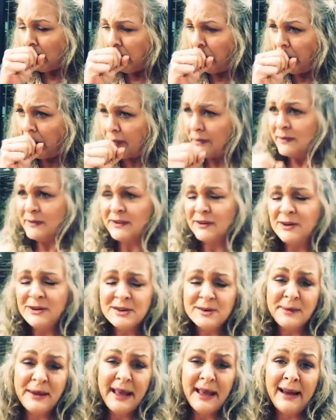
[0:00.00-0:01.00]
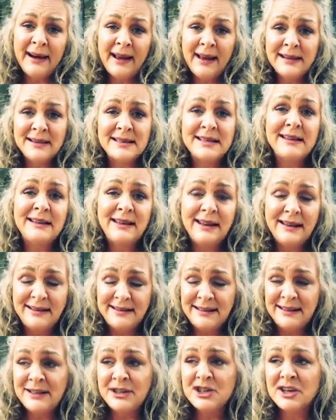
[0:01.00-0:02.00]
excuse me, and I
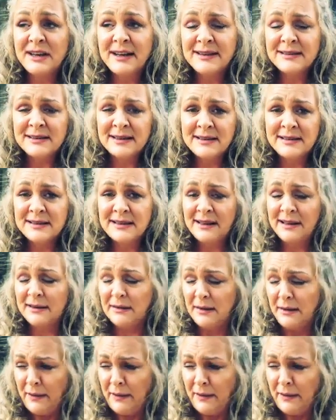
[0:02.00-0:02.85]
teach it, as I said,